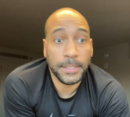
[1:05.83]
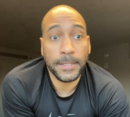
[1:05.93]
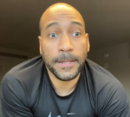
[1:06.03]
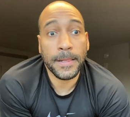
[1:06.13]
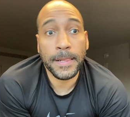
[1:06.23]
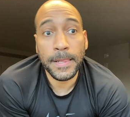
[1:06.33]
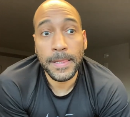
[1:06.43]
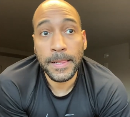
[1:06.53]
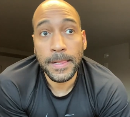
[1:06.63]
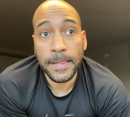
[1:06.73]

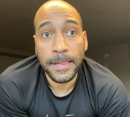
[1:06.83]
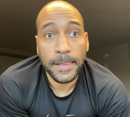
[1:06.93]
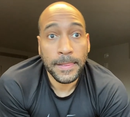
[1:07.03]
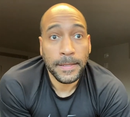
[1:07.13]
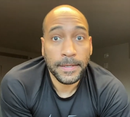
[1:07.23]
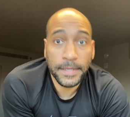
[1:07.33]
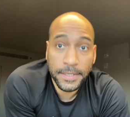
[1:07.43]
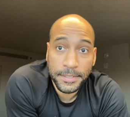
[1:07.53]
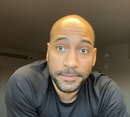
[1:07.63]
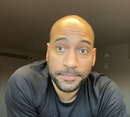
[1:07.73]

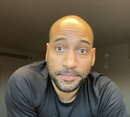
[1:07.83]
(silence)